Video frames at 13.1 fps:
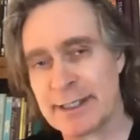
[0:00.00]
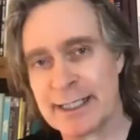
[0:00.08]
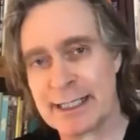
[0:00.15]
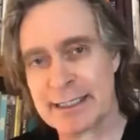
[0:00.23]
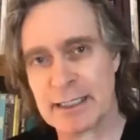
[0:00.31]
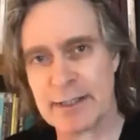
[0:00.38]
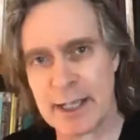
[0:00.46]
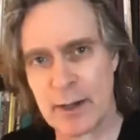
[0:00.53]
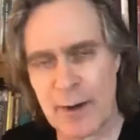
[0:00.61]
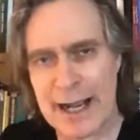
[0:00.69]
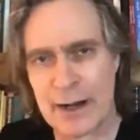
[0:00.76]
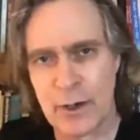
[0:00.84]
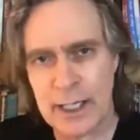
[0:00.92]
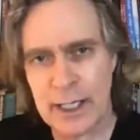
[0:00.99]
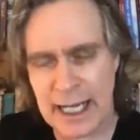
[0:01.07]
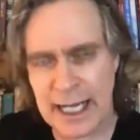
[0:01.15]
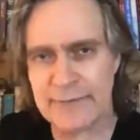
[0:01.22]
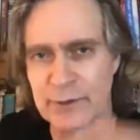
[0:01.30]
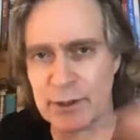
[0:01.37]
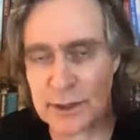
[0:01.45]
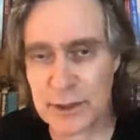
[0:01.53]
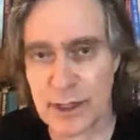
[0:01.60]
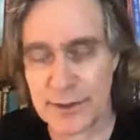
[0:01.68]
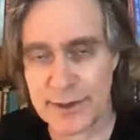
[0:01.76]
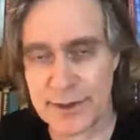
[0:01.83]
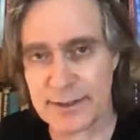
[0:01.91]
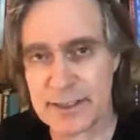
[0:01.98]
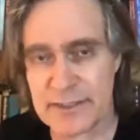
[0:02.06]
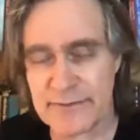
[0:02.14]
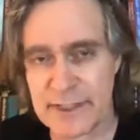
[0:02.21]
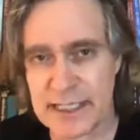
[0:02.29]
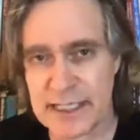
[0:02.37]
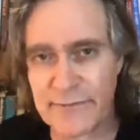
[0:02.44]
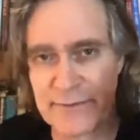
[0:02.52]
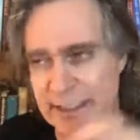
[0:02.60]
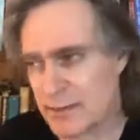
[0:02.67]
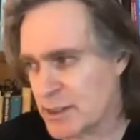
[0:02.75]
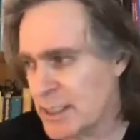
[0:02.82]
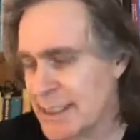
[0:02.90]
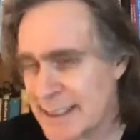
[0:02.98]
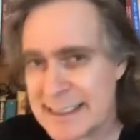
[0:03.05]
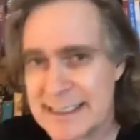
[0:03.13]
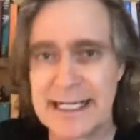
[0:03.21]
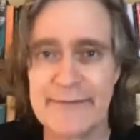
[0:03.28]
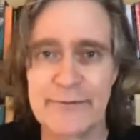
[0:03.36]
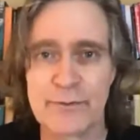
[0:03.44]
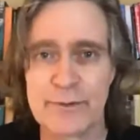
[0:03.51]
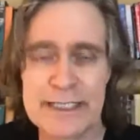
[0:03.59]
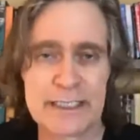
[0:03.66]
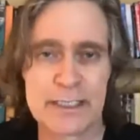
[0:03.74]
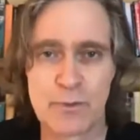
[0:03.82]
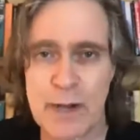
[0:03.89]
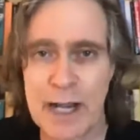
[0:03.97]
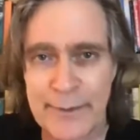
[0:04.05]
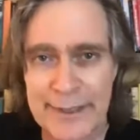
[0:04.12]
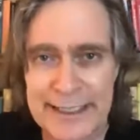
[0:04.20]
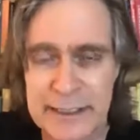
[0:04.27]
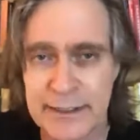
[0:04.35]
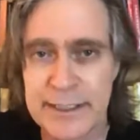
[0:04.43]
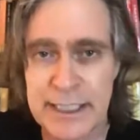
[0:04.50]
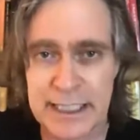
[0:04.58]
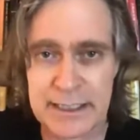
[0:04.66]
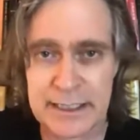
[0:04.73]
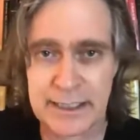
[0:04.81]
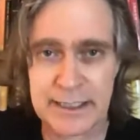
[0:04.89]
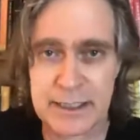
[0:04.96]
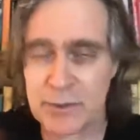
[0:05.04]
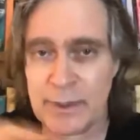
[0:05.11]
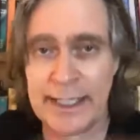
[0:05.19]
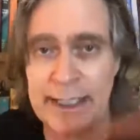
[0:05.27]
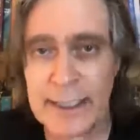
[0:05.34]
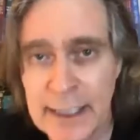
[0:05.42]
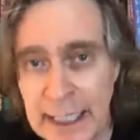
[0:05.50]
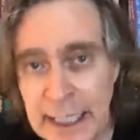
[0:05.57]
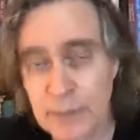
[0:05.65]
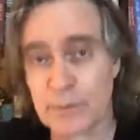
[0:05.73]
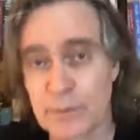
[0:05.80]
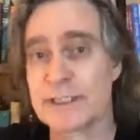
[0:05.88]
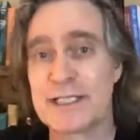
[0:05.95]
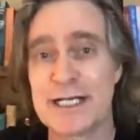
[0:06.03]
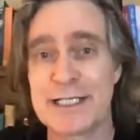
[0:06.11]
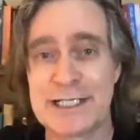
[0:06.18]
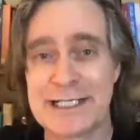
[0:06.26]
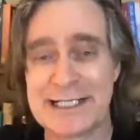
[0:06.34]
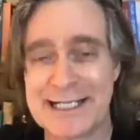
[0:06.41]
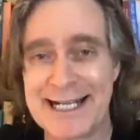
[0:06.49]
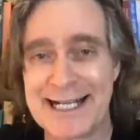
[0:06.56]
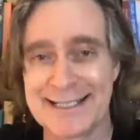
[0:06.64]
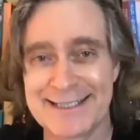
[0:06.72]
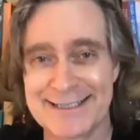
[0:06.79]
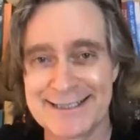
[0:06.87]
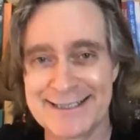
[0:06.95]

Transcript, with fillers: You got to say, okay, wow, I've looked at all the theories of self, and here's 7 reasons why we need to adjust it this way, and we'll adjust it in a second.